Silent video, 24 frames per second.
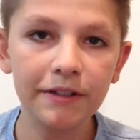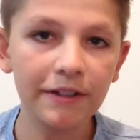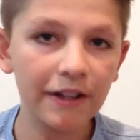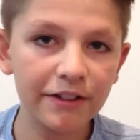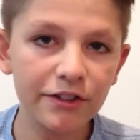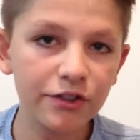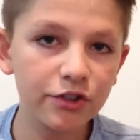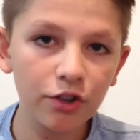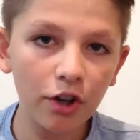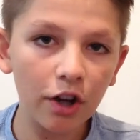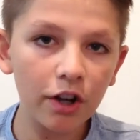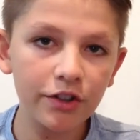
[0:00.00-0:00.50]

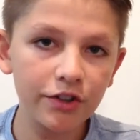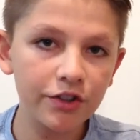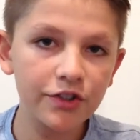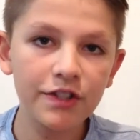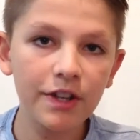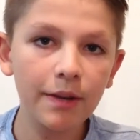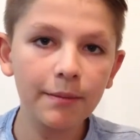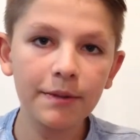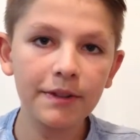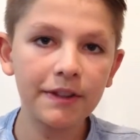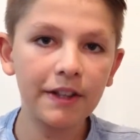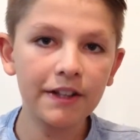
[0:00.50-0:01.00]
That's not
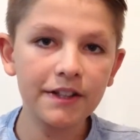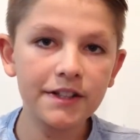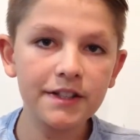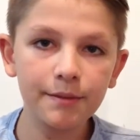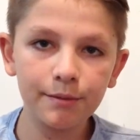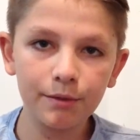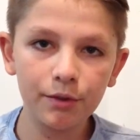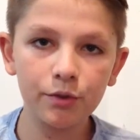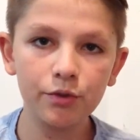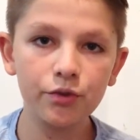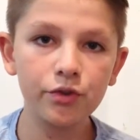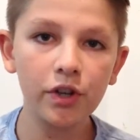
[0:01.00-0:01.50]
something that
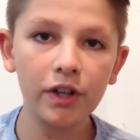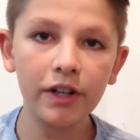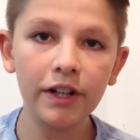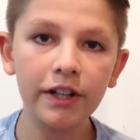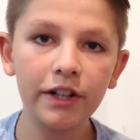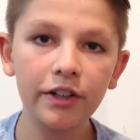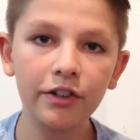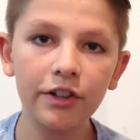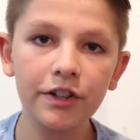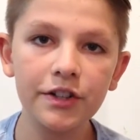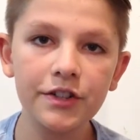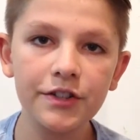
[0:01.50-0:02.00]
someone who's trying to
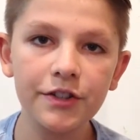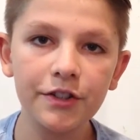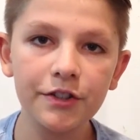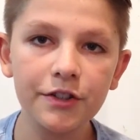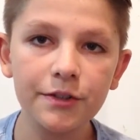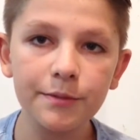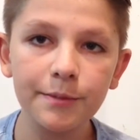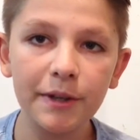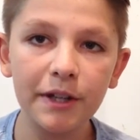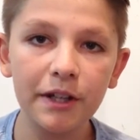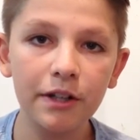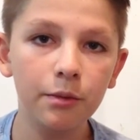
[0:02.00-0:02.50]
increase their
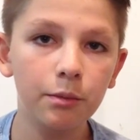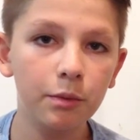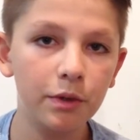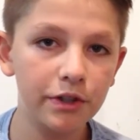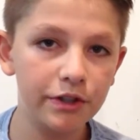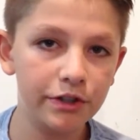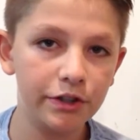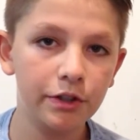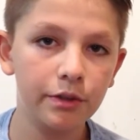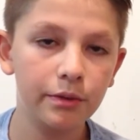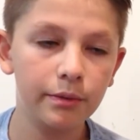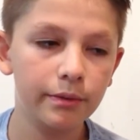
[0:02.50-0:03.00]
speed
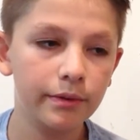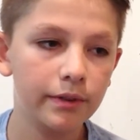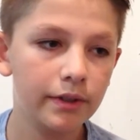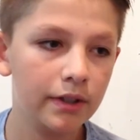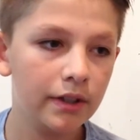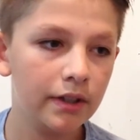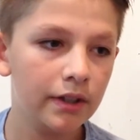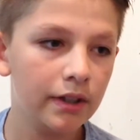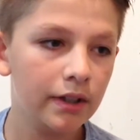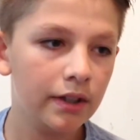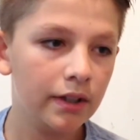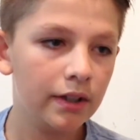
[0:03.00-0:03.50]
would do.
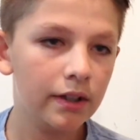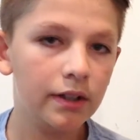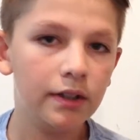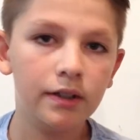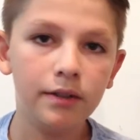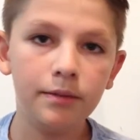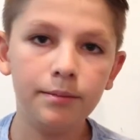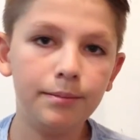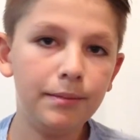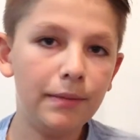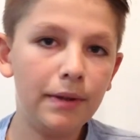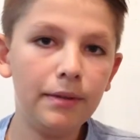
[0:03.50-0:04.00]

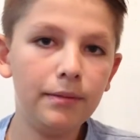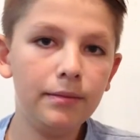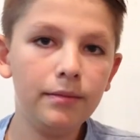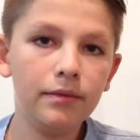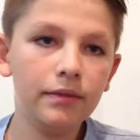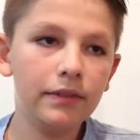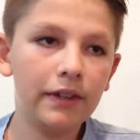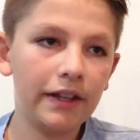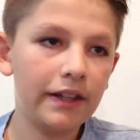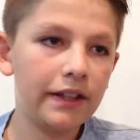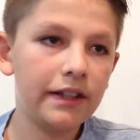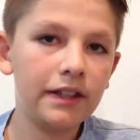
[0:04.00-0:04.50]

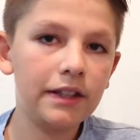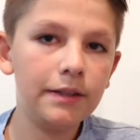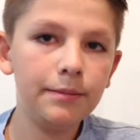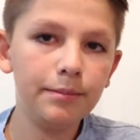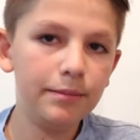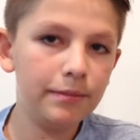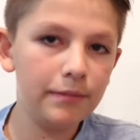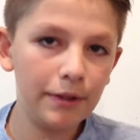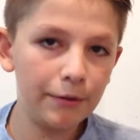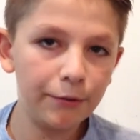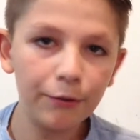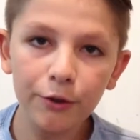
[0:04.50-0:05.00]
Like,
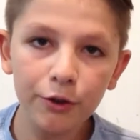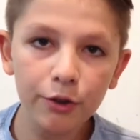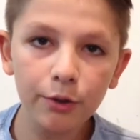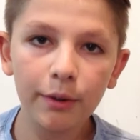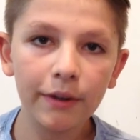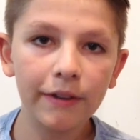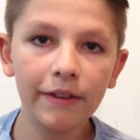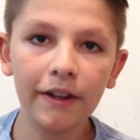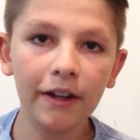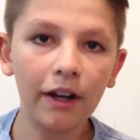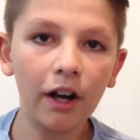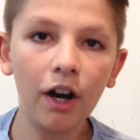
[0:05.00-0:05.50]
if you're
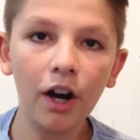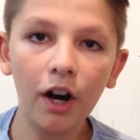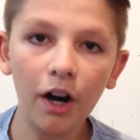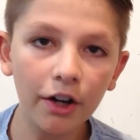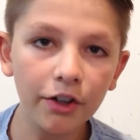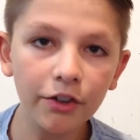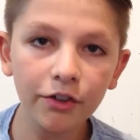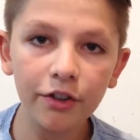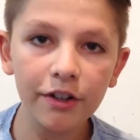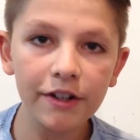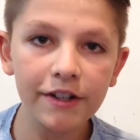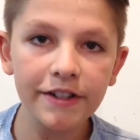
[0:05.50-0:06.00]
doing like
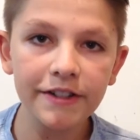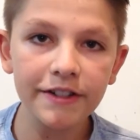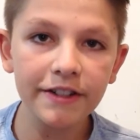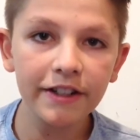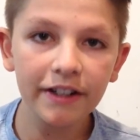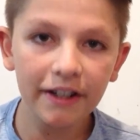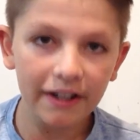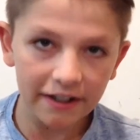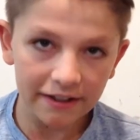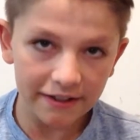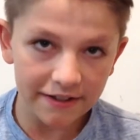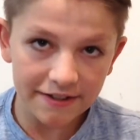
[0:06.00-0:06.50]
100 races a
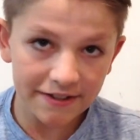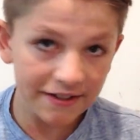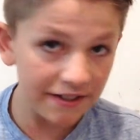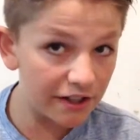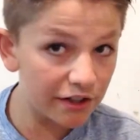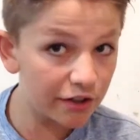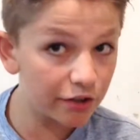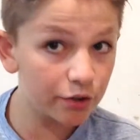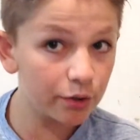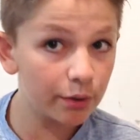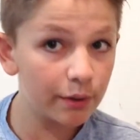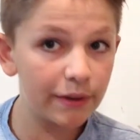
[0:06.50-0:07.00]
day, I can
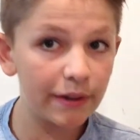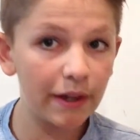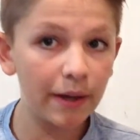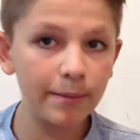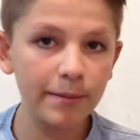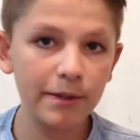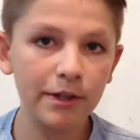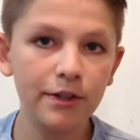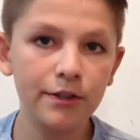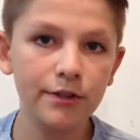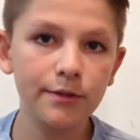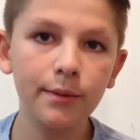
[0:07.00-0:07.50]
see you're doing that
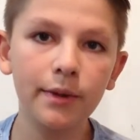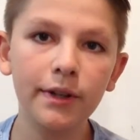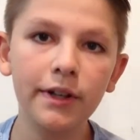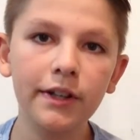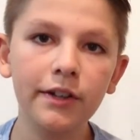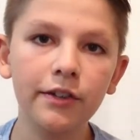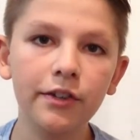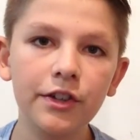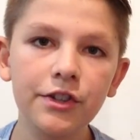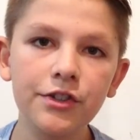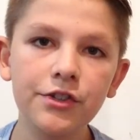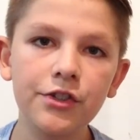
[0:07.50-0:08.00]
because you want to
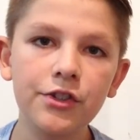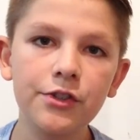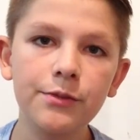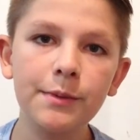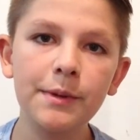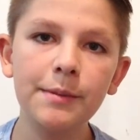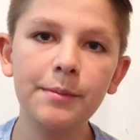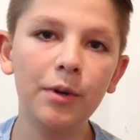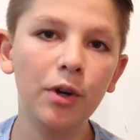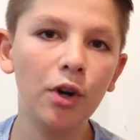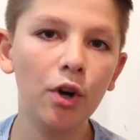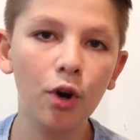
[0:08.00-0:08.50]
increase your
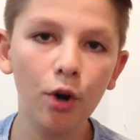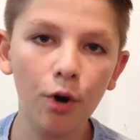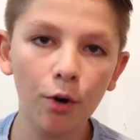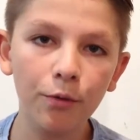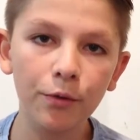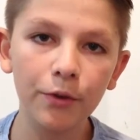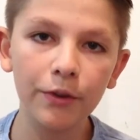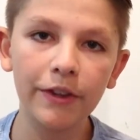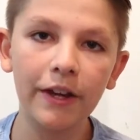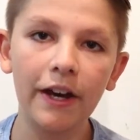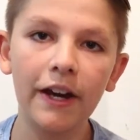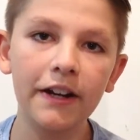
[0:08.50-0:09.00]
speed, but
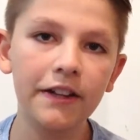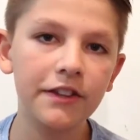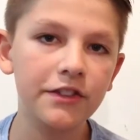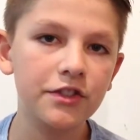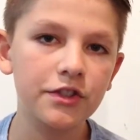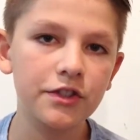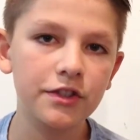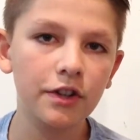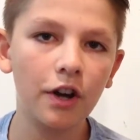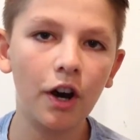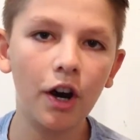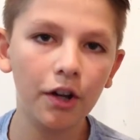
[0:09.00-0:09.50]
over that, it's
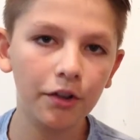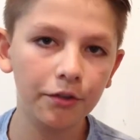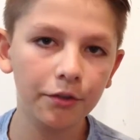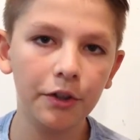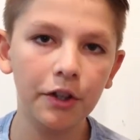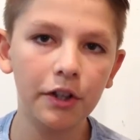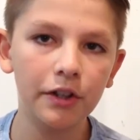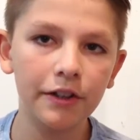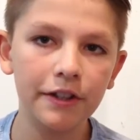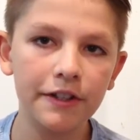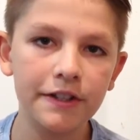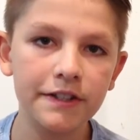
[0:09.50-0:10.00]
just
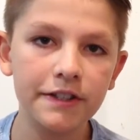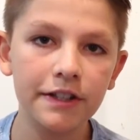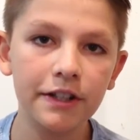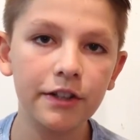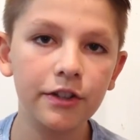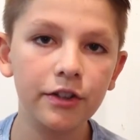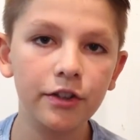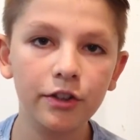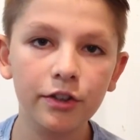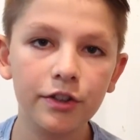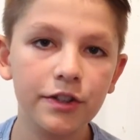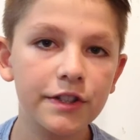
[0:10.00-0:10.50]

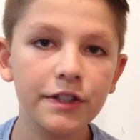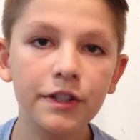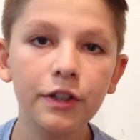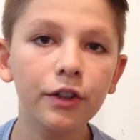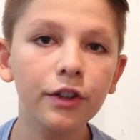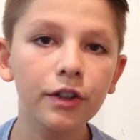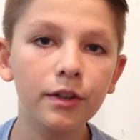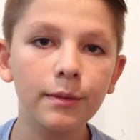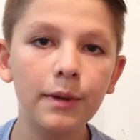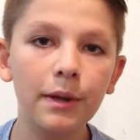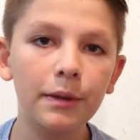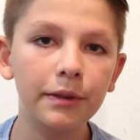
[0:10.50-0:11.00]
unrealistic. You're still
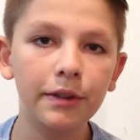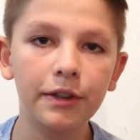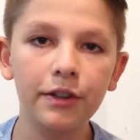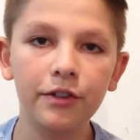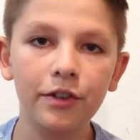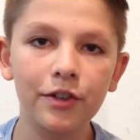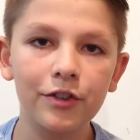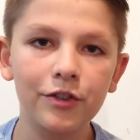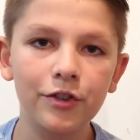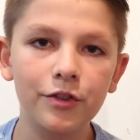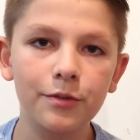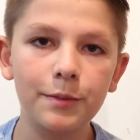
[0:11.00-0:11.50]
going to be able to
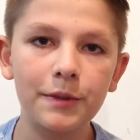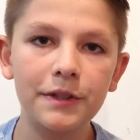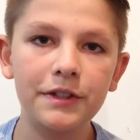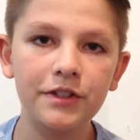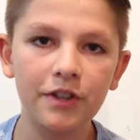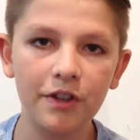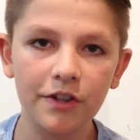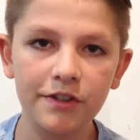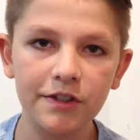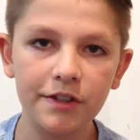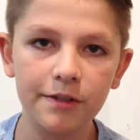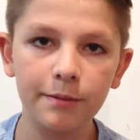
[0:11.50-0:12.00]
increase your speed
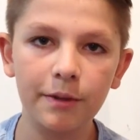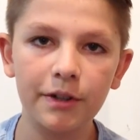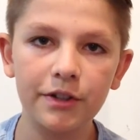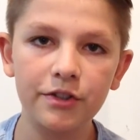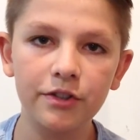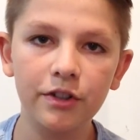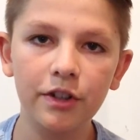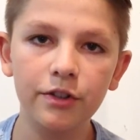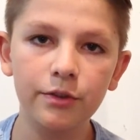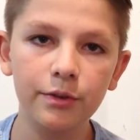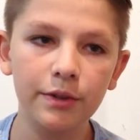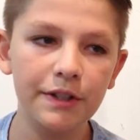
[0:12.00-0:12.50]
just as
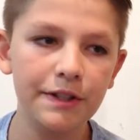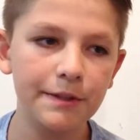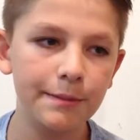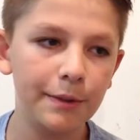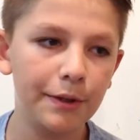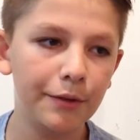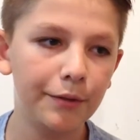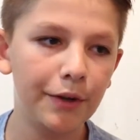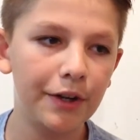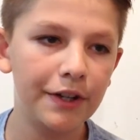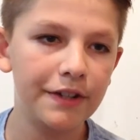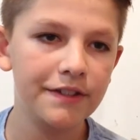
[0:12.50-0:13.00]
much not doing as
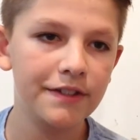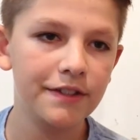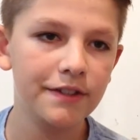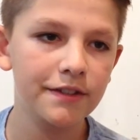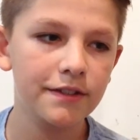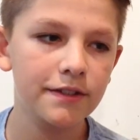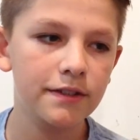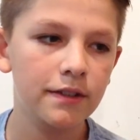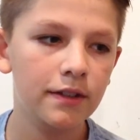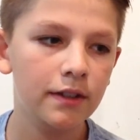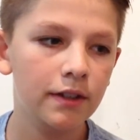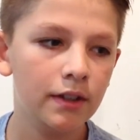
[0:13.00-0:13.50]
many
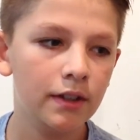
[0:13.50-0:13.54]
races.